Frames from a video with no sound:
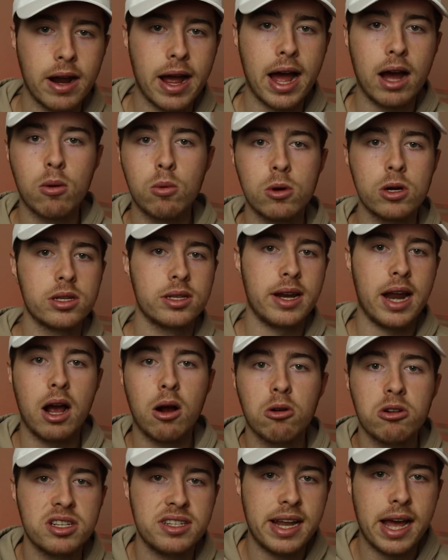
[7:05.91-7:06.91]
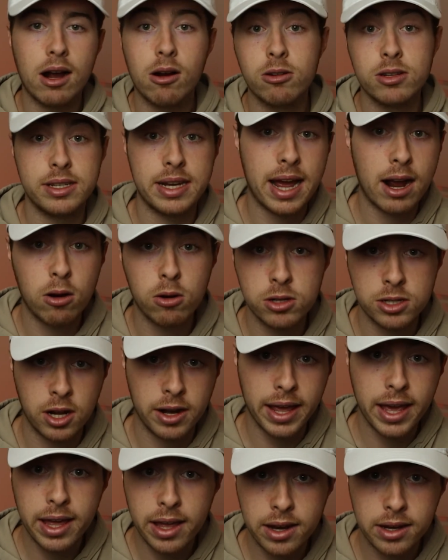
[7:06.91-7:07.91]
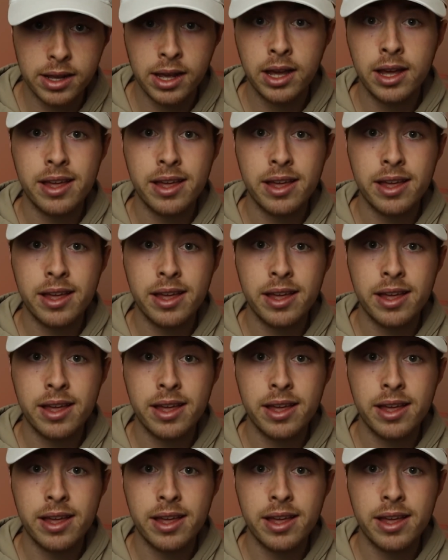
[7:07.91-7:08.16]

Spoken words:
hours and hours and hours and hours on end